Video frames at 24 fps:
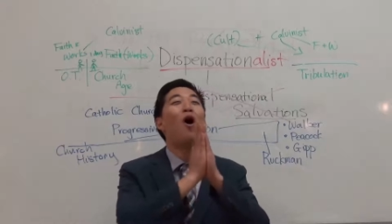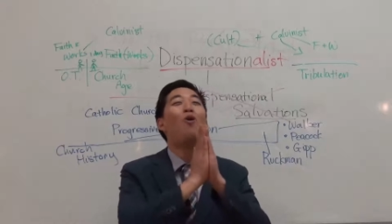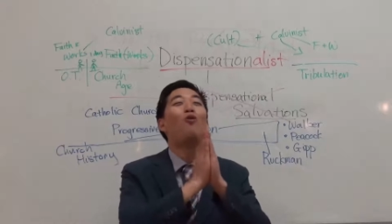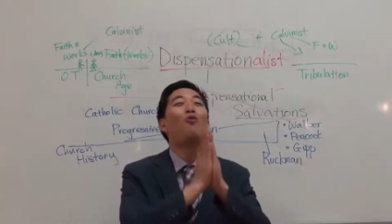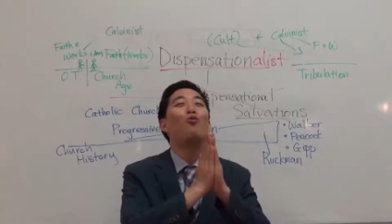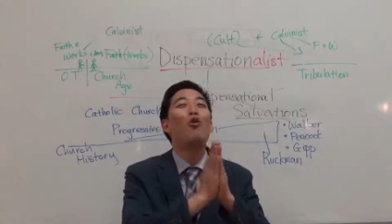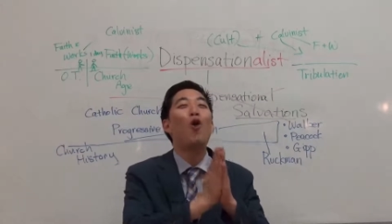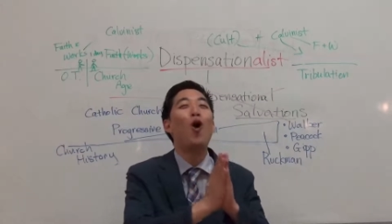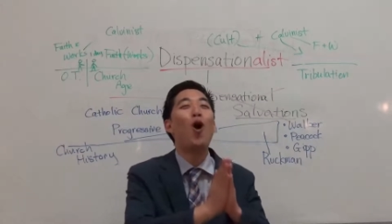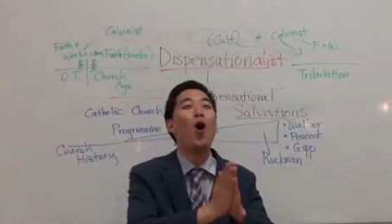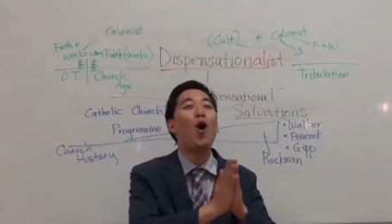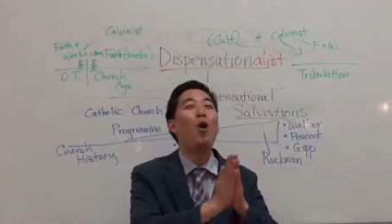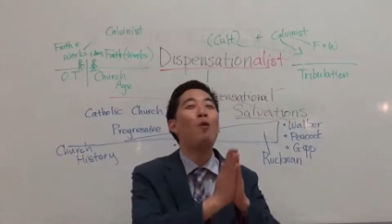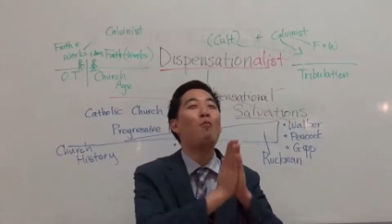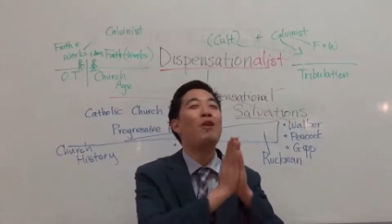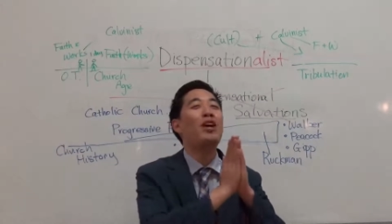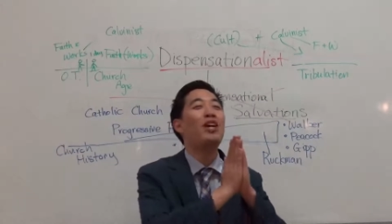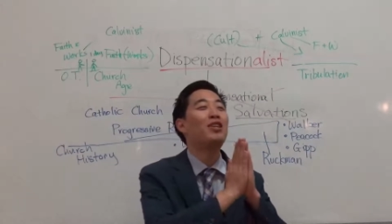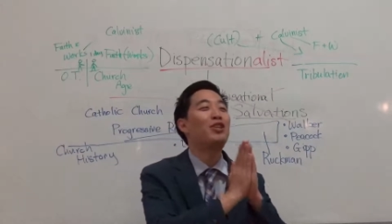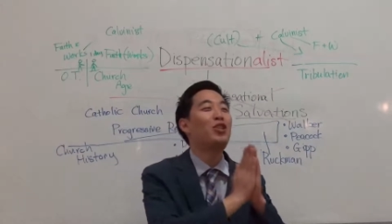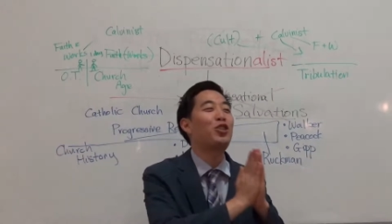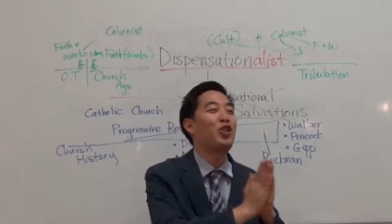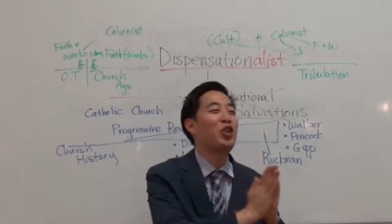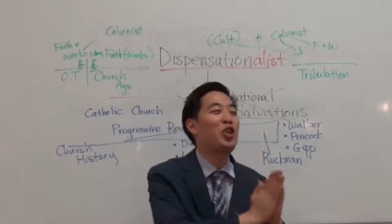
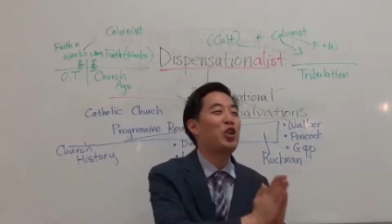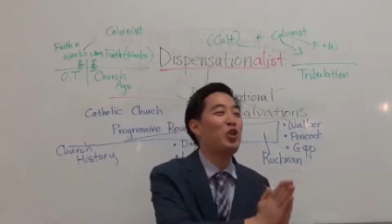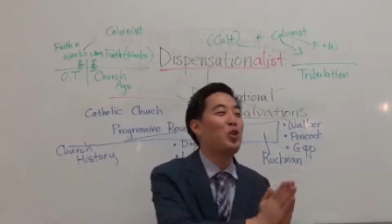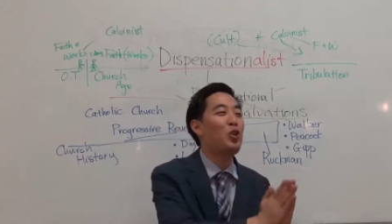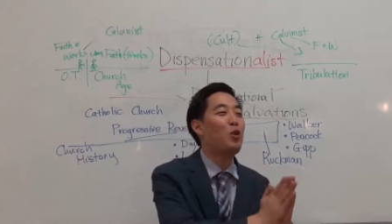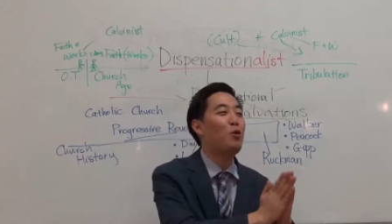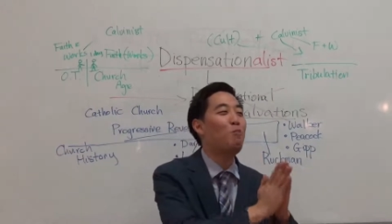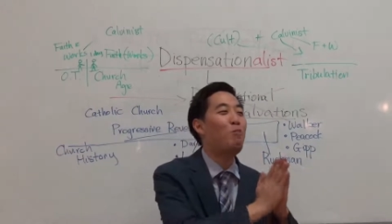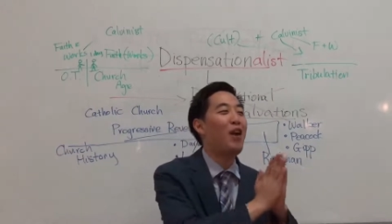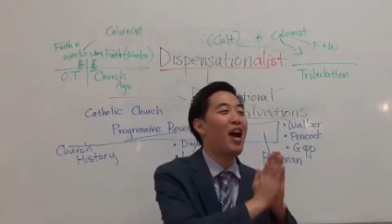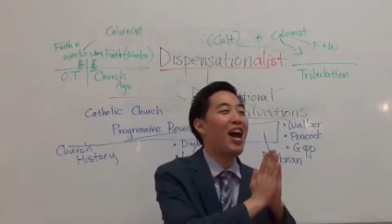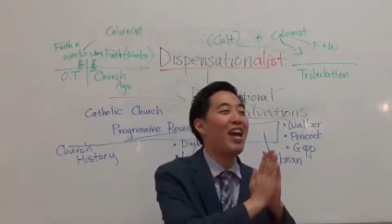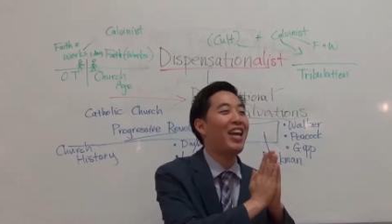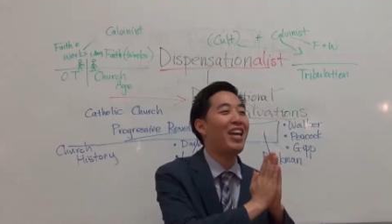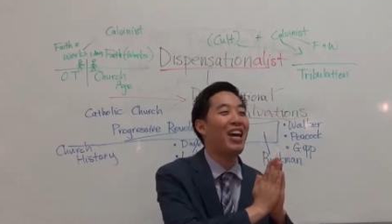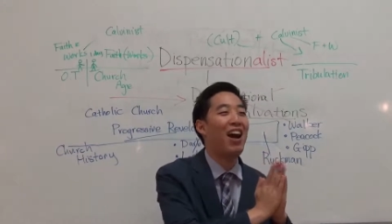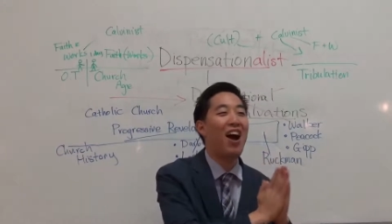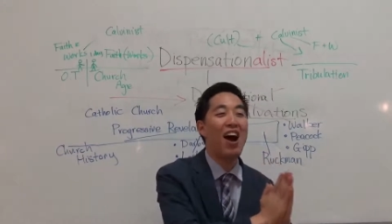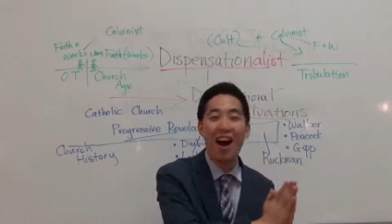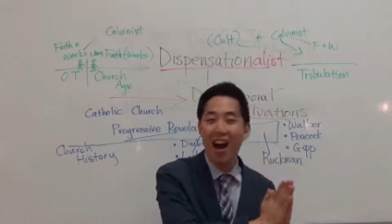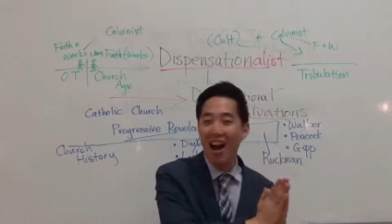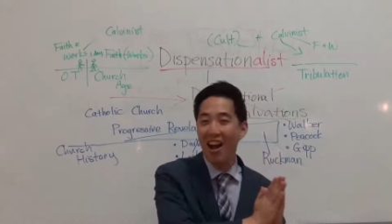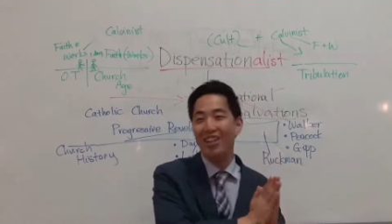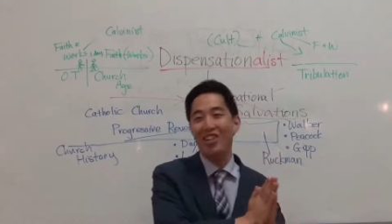Romans 2 by
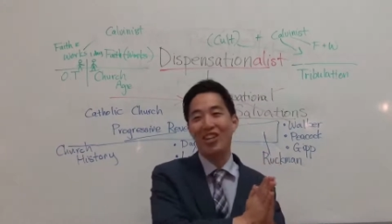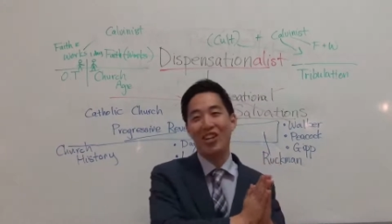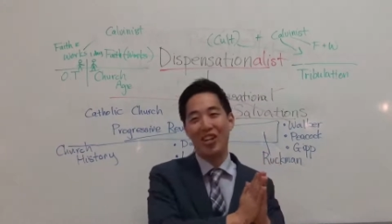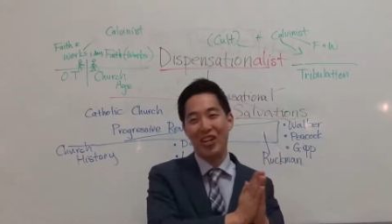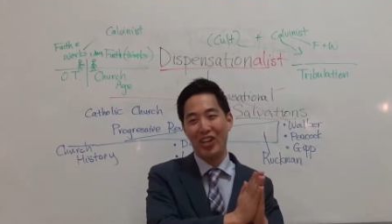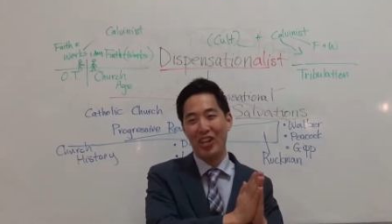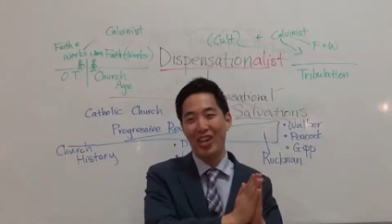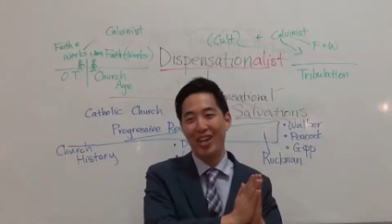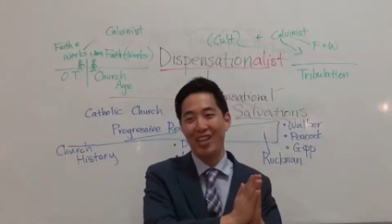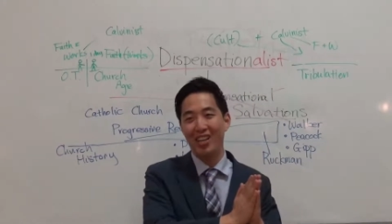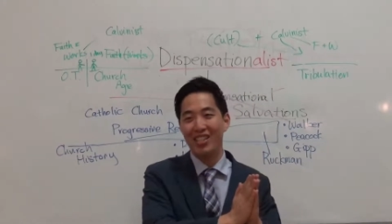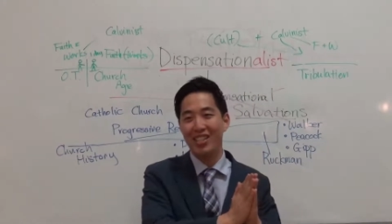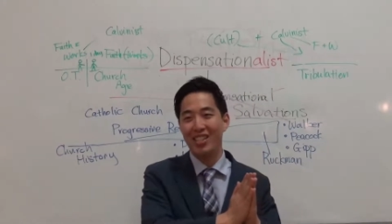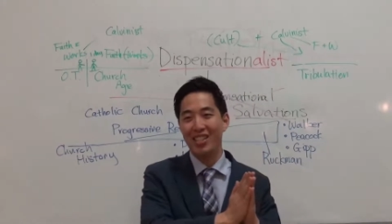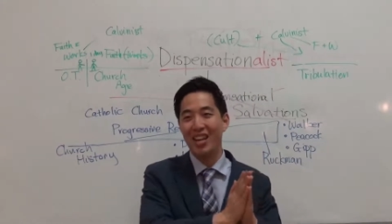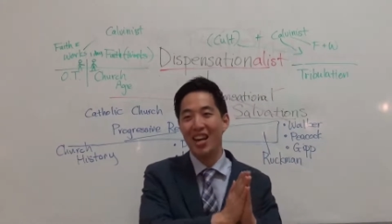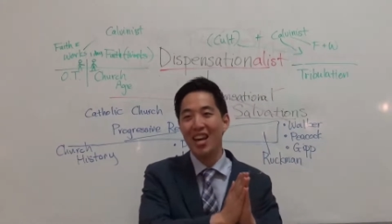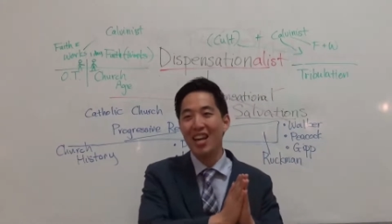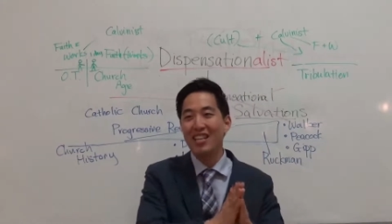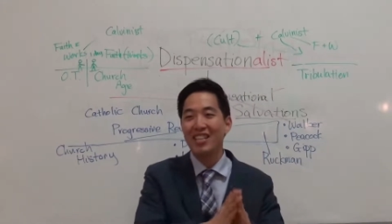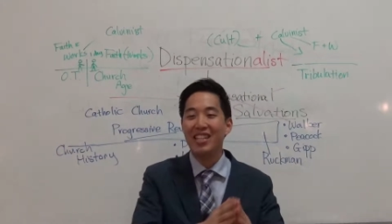conscience.